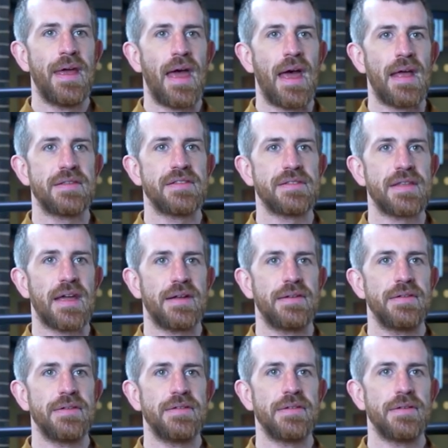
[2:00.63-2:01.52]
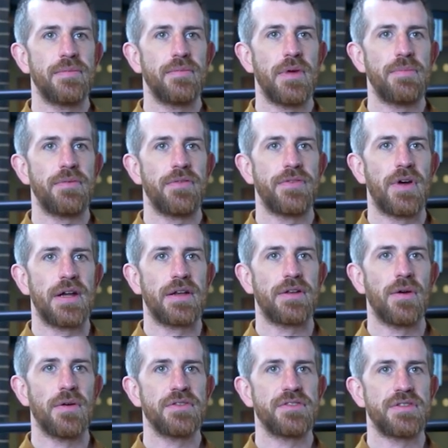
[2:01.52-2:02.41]
As standard, we
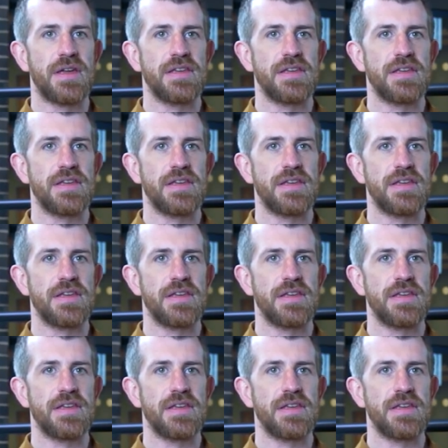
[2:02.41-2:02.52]
provide cost